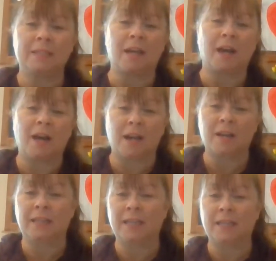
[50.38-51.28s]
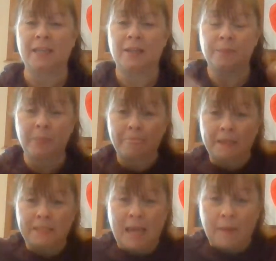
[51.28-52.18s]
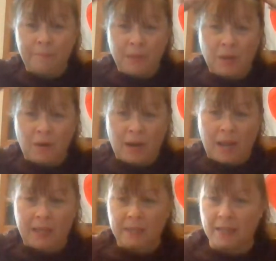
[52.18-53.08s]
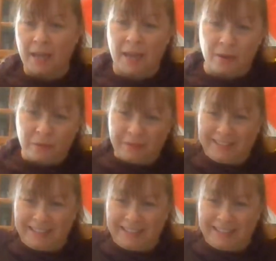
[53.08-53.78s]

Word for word: darling? Tap your head now.